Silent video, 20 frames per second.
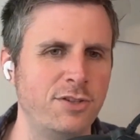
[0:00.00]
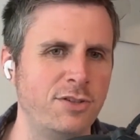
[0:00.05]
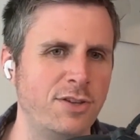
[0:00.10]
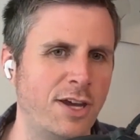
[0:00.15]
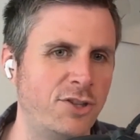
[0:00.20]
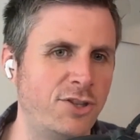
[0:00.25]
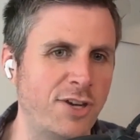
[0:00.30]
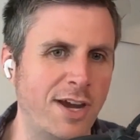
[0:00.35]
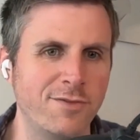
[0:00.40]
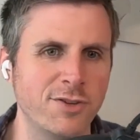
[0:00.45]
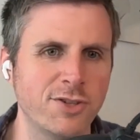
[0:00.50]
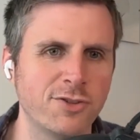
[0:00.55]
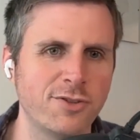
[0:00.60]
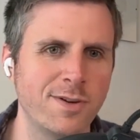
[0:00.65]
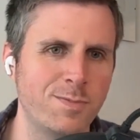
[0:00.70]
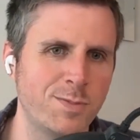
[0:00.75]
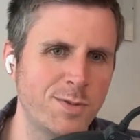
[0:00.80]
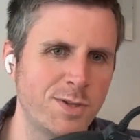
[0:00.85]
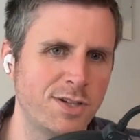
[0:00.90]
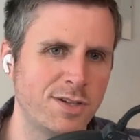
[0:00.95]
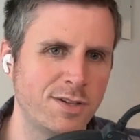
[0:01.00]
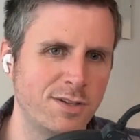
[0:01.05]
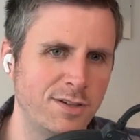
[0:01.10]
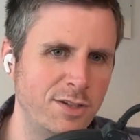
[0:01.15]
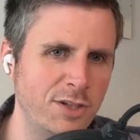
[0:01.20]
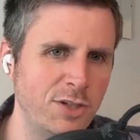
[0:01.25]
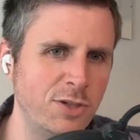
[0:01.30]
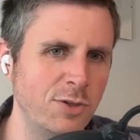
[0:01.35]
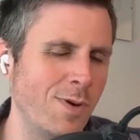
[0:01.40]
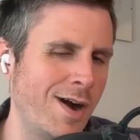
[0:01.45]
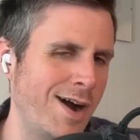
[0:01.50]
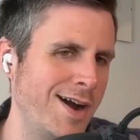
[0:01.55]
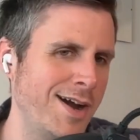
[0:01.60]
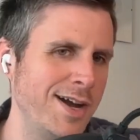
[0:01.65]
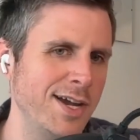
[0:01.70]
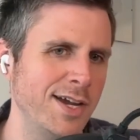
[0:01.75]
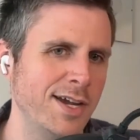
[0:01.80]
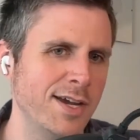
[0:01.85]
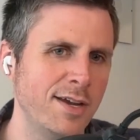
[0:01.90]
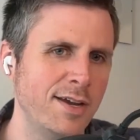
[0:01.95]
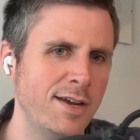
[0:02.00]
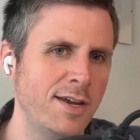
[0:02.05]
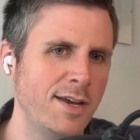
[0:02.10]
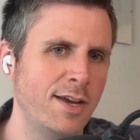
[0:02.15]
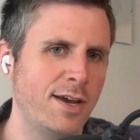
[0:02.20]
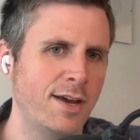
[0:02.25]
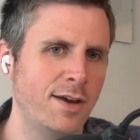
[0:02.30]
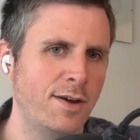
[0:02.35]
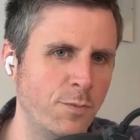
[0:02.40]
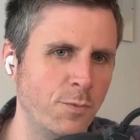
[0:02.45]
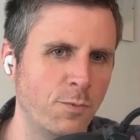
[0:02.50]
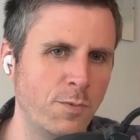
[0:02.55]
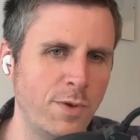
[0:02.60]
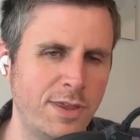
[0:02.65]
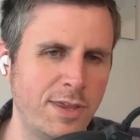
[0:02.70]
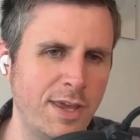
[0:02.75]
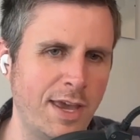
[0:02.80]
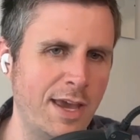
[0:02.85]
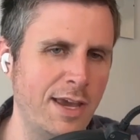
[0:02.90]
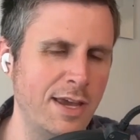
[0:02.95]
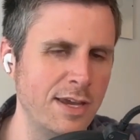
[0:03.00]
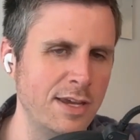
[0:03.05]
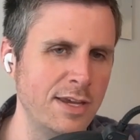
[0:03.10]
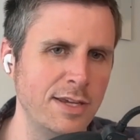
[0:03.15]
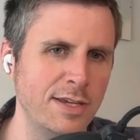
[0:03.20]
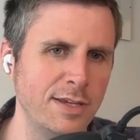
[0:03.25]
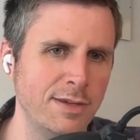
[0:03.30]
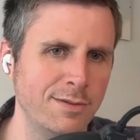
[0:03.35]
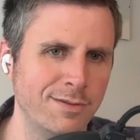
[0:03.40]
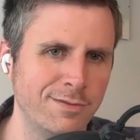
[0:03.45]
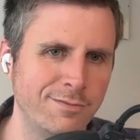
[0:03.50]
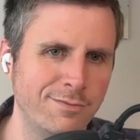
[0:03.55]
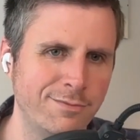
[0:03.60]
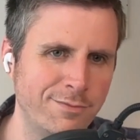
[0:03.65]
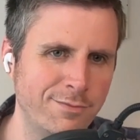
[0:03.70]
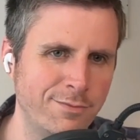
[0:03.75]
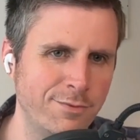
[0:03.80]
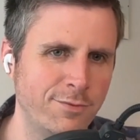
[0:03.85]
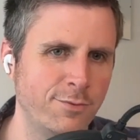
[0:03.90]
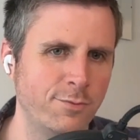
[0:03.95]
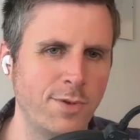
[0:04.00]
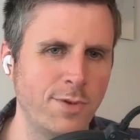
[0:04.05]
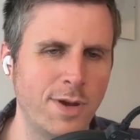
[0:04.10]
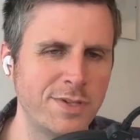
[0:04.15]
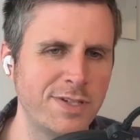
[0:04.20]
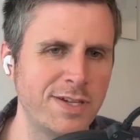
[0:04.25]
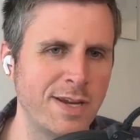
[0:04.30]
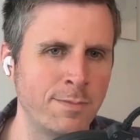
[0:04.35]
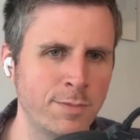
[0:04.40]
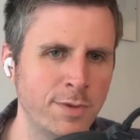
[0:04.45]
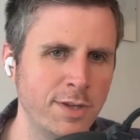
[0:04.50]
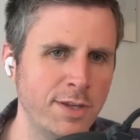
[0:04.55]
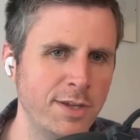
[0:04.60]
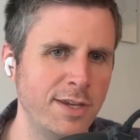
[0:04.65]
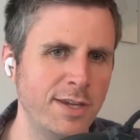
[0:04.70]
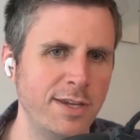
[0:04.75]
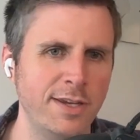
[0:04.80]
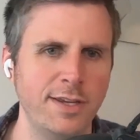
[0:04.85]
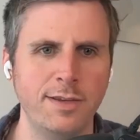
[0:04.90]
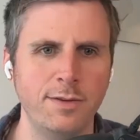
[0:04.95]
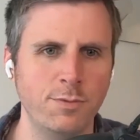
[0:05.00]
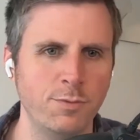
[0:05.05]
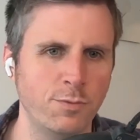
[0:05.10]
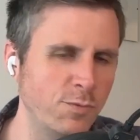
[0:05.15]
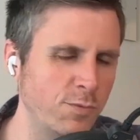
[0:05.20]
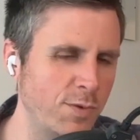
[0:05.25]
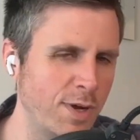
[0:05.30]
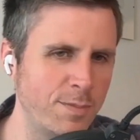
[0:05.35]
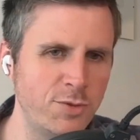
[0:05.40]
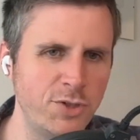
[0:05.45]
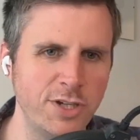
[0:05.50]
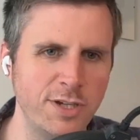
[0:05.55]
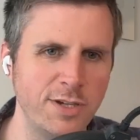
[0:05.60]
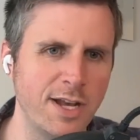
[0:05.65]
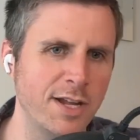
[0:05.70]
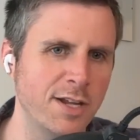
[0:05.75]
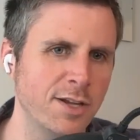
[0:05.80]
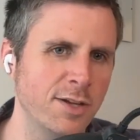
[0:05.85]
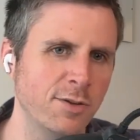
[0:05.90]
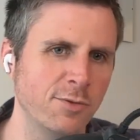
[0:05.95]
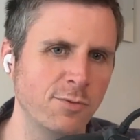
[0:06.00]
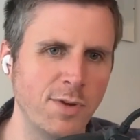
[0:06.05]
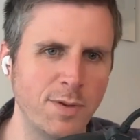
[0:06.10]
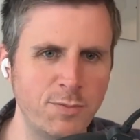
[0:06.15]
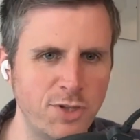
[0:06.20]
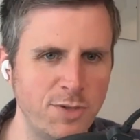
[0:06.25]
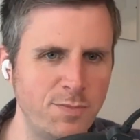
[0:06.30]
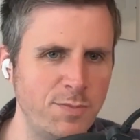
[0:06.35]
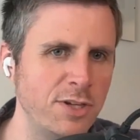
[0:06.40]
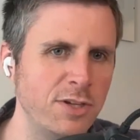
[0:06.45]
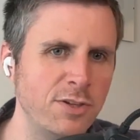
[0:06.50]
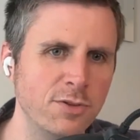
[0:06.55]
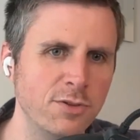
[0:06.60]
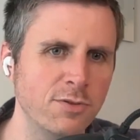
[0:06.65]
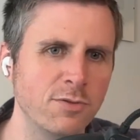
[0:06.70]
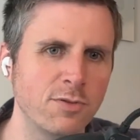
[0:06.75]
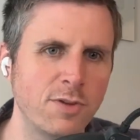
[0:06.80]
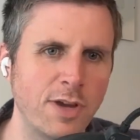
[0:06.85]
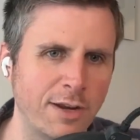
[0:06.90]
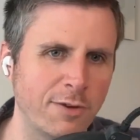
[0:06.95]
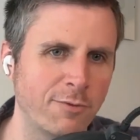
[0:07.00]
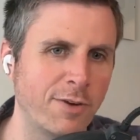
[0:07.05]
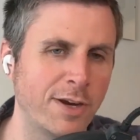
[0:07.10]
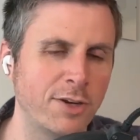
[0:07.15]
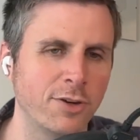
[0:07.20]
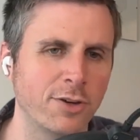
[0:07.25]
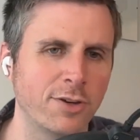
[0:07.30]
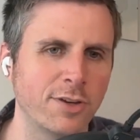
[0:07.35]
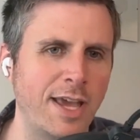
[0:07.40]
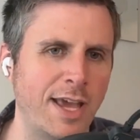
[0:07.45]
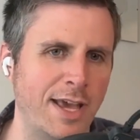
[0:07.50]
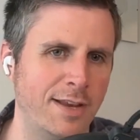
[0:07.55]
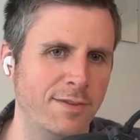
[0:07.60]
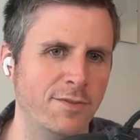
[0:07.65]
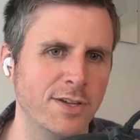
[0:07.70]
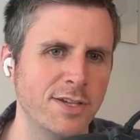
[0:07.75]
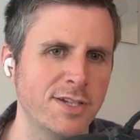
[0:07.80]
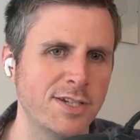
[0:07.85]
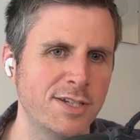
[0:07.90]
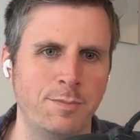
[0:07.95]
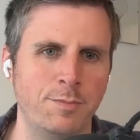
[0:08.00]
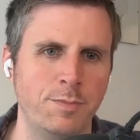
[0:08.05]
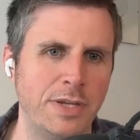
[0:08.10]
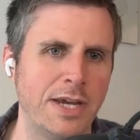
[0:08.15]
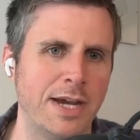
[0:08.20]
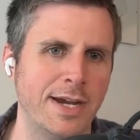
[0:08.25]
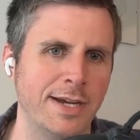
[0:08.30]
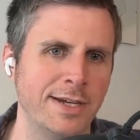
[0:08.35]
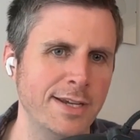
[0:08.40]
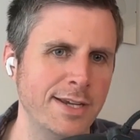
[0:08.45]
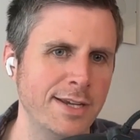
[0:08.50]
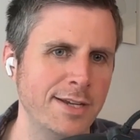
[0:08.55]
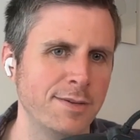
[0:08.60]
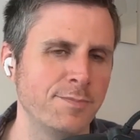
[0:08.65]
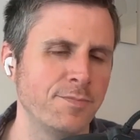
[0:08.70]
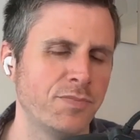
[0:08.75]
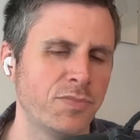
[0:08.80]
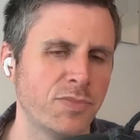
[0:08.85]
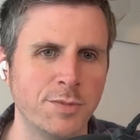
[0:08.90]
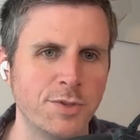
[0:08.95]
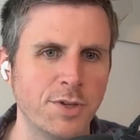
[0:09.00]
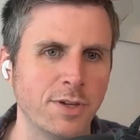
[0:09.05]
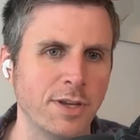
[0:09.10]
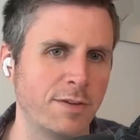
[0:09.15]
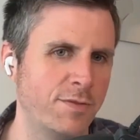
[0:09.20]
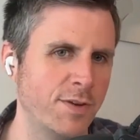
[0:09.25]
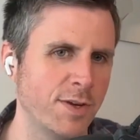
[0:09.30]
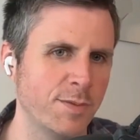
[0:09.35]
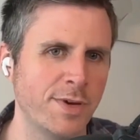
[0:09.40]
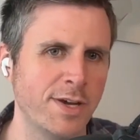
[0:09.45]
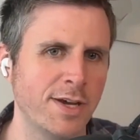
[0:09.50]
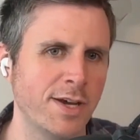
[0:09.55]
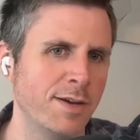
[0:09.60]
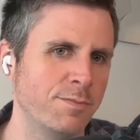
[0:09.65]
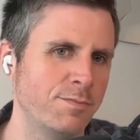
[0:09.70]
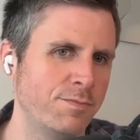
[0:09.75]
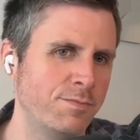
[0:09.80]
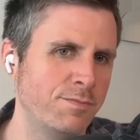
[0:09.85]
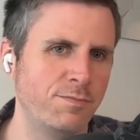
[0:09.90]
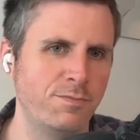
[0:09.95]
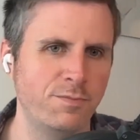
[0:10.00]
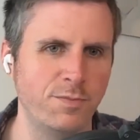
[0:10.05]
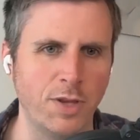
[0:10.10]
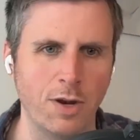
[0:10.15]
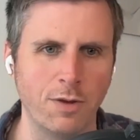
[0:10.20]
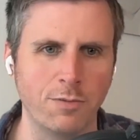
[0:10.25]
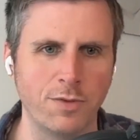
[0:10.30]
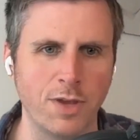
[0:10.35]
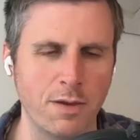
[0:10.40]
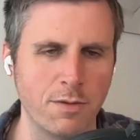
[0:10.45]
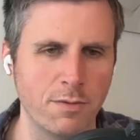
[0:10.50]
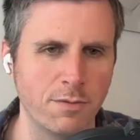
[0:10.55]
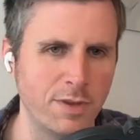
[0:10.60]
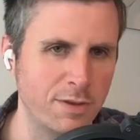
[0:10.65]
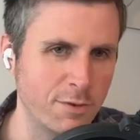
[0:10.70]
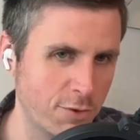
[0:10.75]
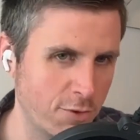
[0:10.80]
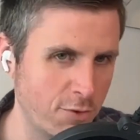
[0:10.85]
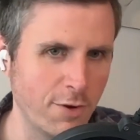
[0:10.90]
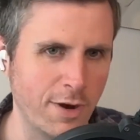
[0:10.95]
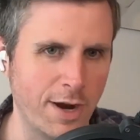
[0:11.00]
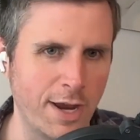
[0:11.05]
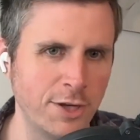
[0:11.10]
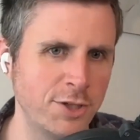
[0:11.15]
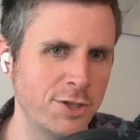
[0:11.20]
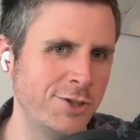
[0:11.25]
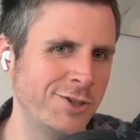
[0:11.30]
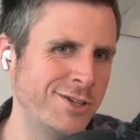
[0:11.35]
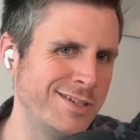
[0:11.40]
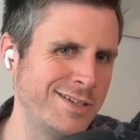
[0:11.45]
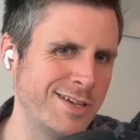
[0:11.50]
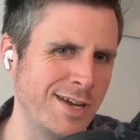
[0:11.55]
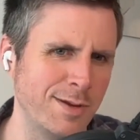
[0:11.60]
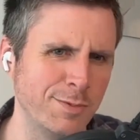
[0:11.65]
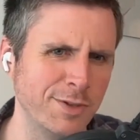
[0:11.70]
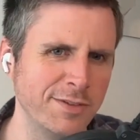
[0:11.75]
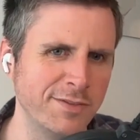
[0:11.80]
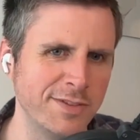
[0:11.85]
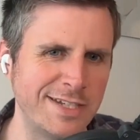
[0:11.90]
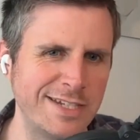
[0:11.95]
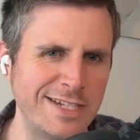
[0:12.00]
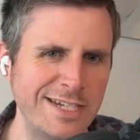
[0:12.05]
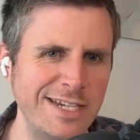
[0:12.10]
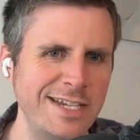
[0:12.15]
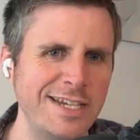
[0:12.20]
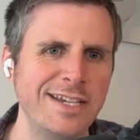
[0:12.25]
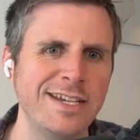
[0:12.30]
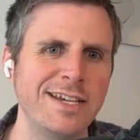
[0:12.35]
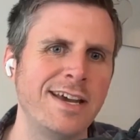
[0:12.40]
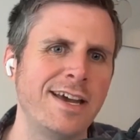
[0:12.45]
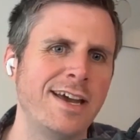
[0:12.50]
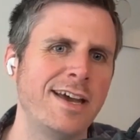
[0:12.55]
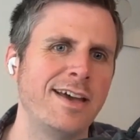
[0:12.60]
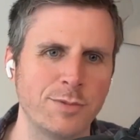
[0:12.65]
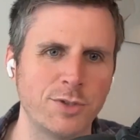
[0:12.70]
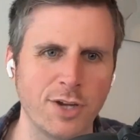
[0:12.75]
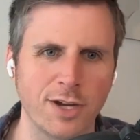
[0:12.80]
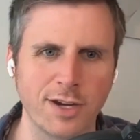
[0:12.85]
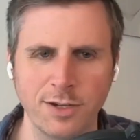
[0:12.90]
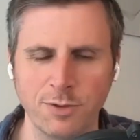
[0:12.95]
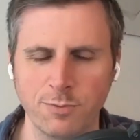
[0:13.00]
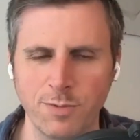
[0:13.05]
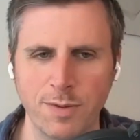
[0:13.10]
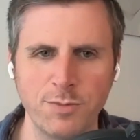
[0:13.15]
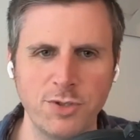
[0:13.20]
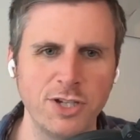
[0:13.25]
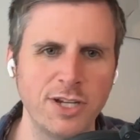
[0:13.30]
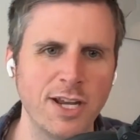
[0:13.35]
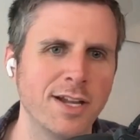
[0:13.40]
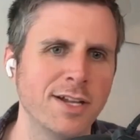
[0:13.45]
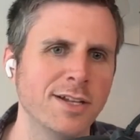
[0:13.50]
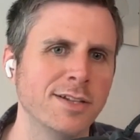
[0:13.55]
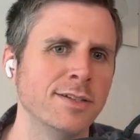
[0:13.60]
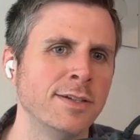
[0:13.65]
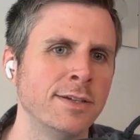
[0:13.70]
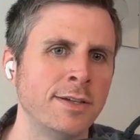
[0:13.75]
a JavaScript UI with a WebAssembly, WebGL, WebGPU kind of rendered canvas behind it. So like Figma the core engine is, I believe, in C, talking to WebGL.